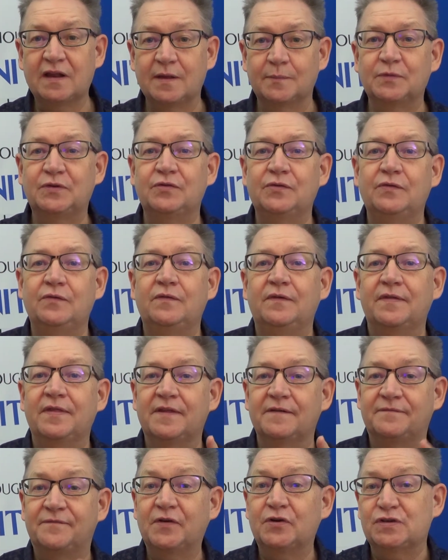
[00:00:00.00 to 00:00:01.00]
Welcome to
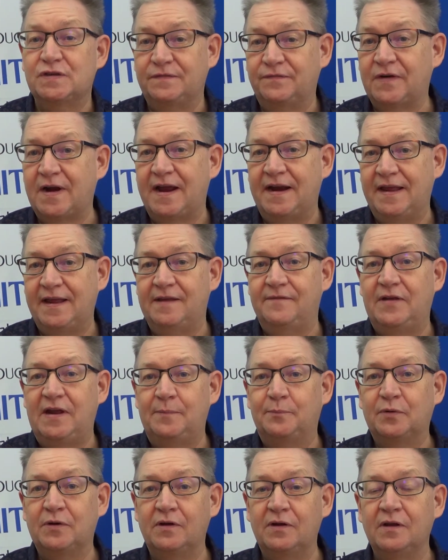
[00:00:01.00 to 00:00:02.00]
the first Friday
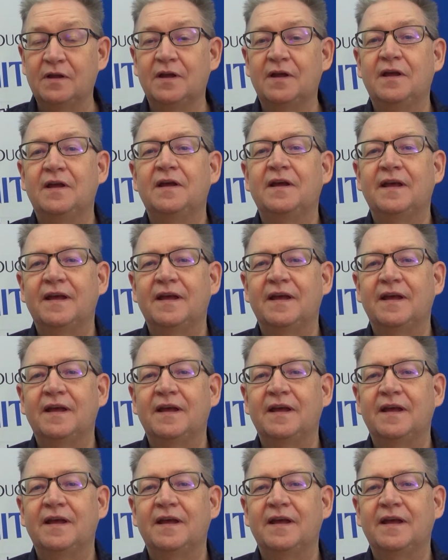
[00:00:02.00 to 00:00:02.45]
of April,